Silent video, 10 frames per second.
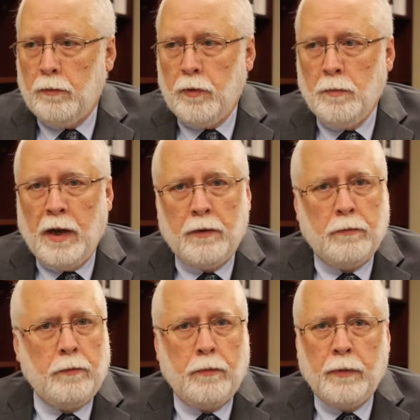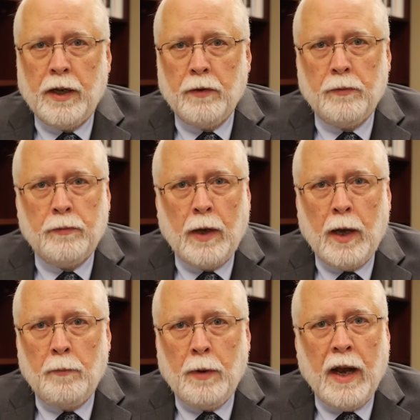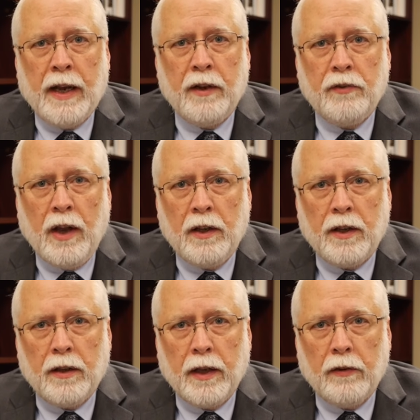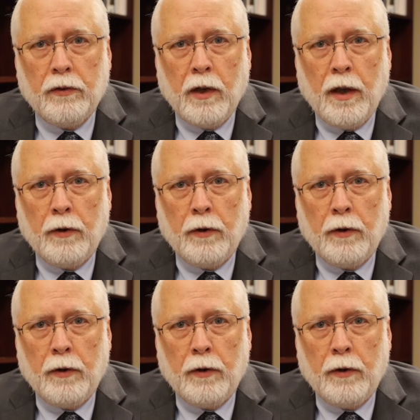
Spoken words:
you might think of buying and selling things,